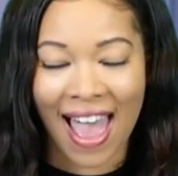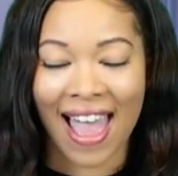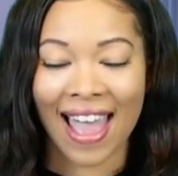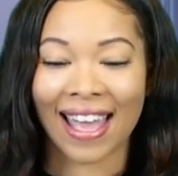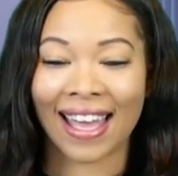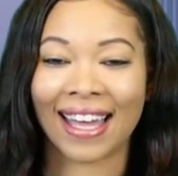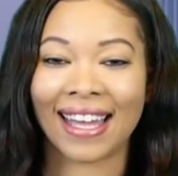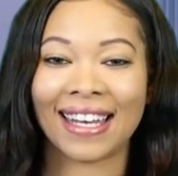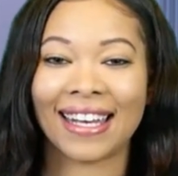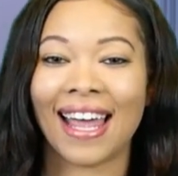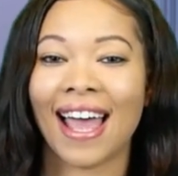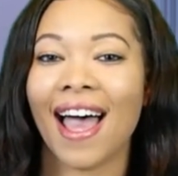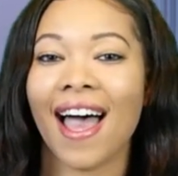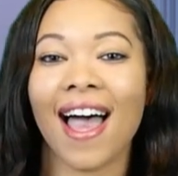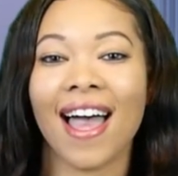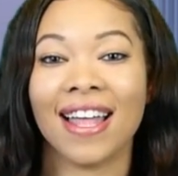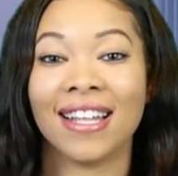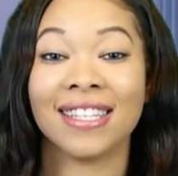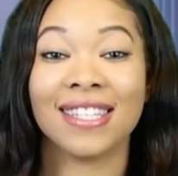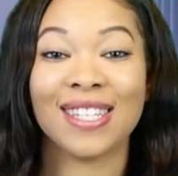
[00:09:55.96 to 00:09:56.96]
And
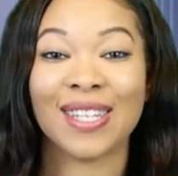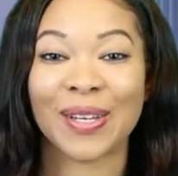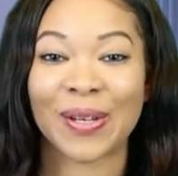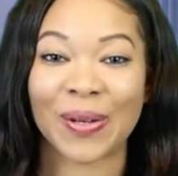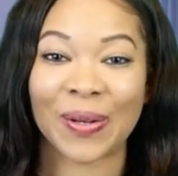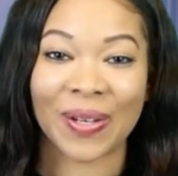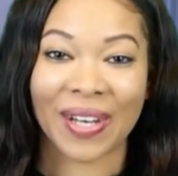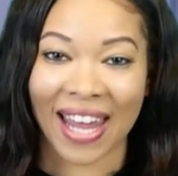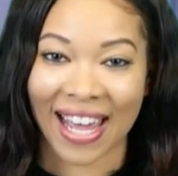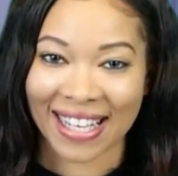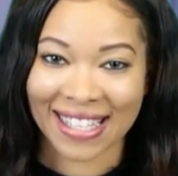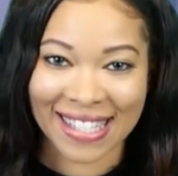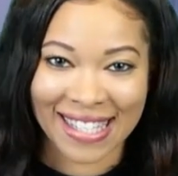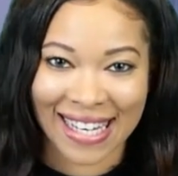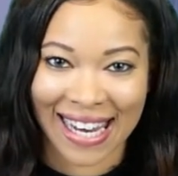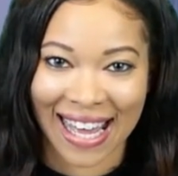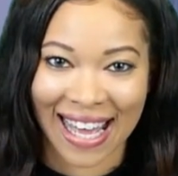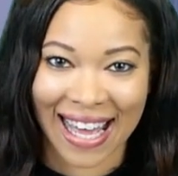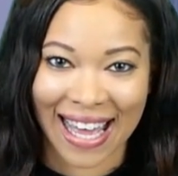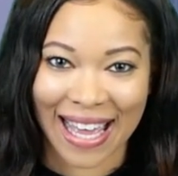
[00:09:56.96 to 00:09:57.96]
until next
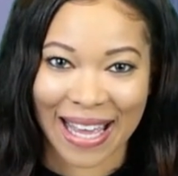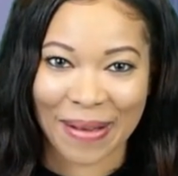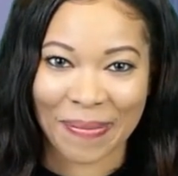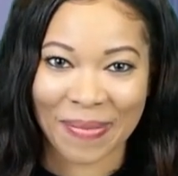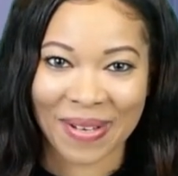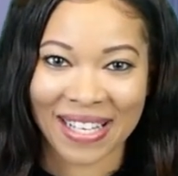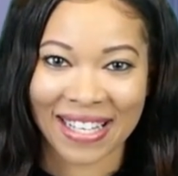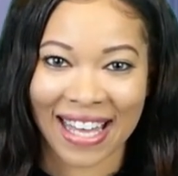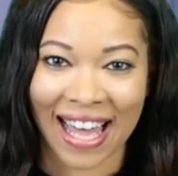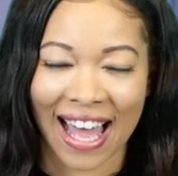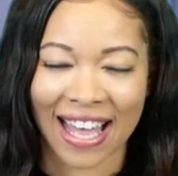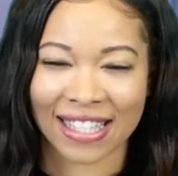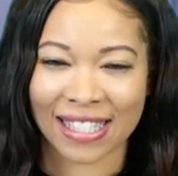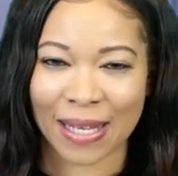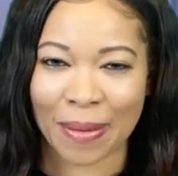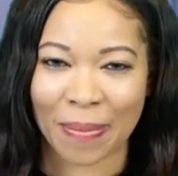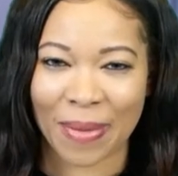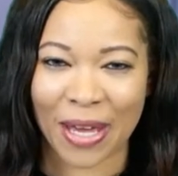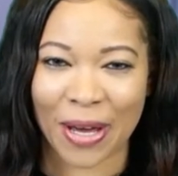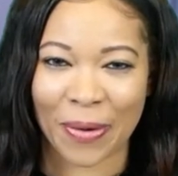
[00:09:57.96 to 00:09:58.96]
time,
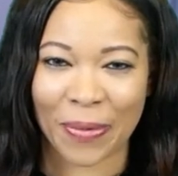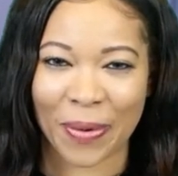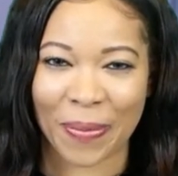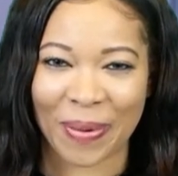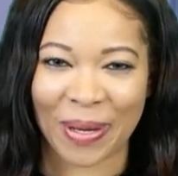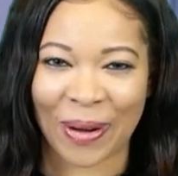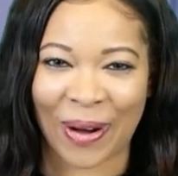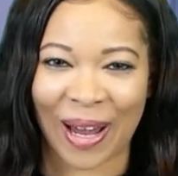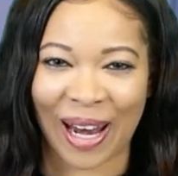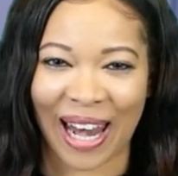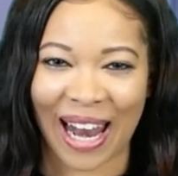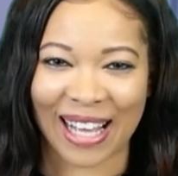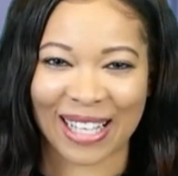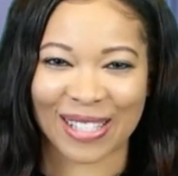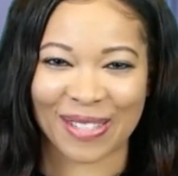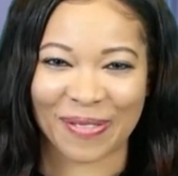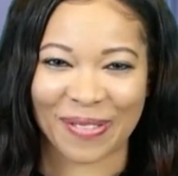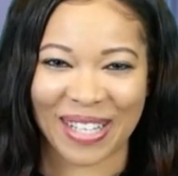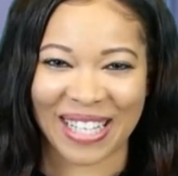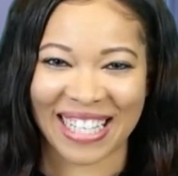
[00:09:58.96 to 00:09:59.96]
Samia will be on
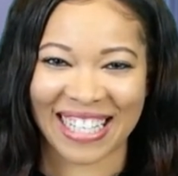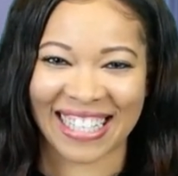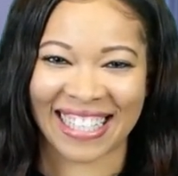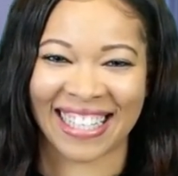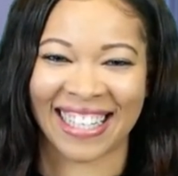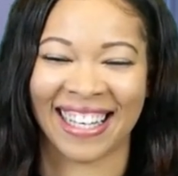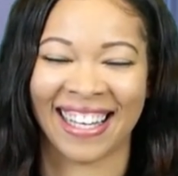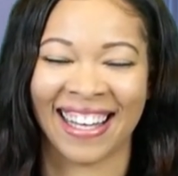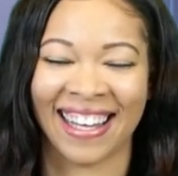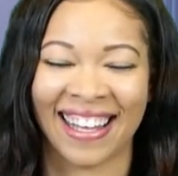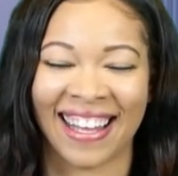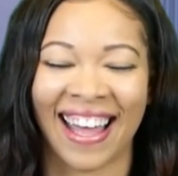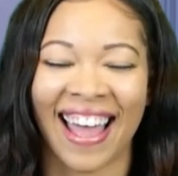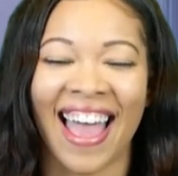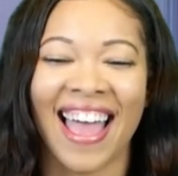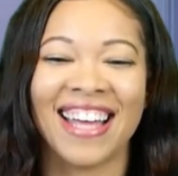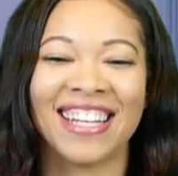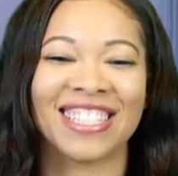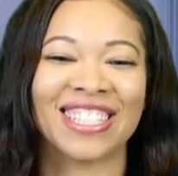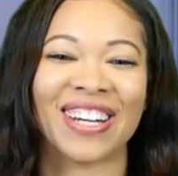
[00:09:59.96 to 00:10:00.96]
next week
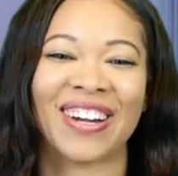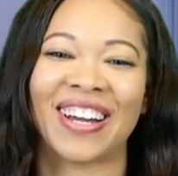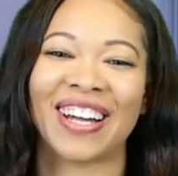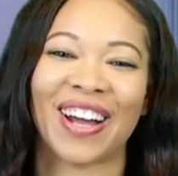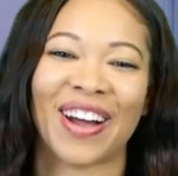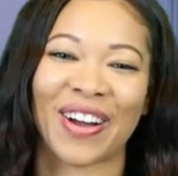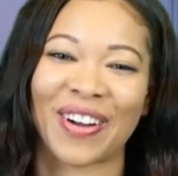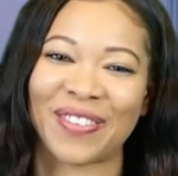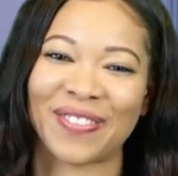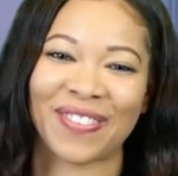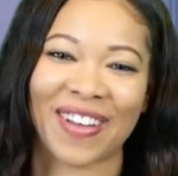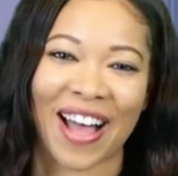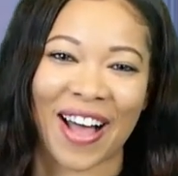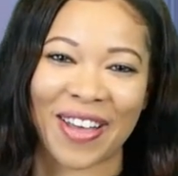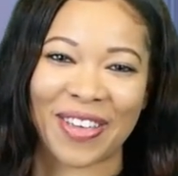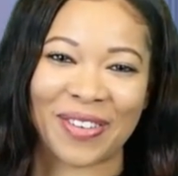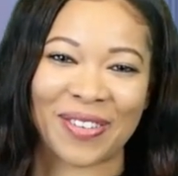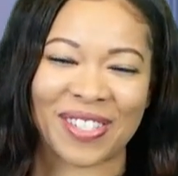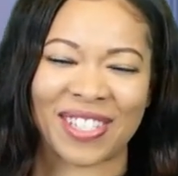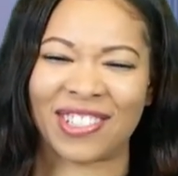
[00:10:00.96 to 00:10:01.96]
sharing her
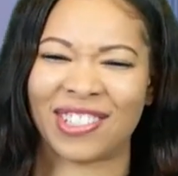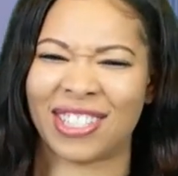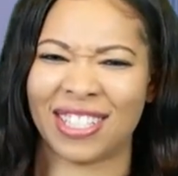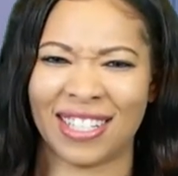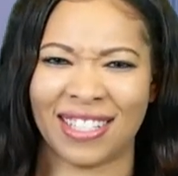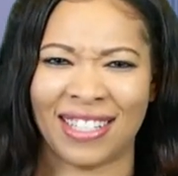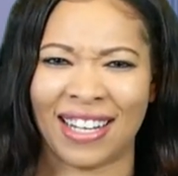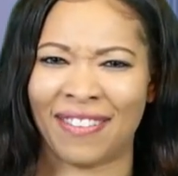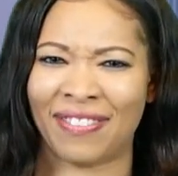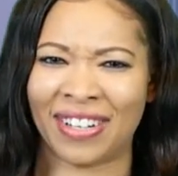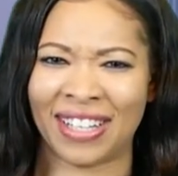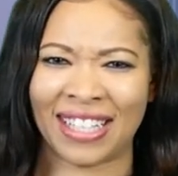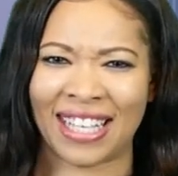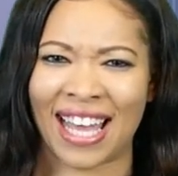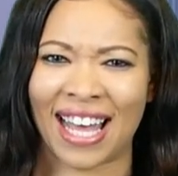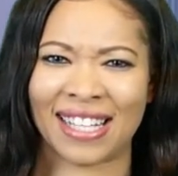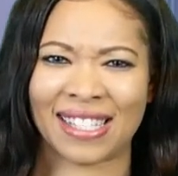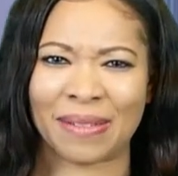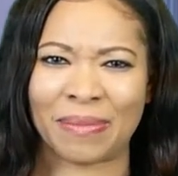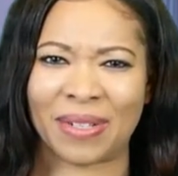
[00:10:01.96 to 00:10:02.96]
values, and she definitely
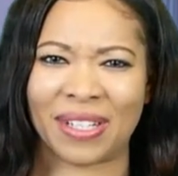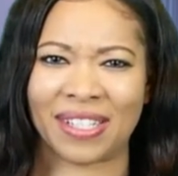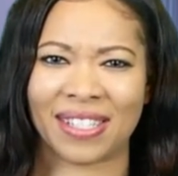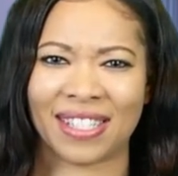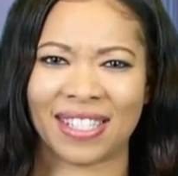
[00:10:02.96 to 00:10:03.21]
has some good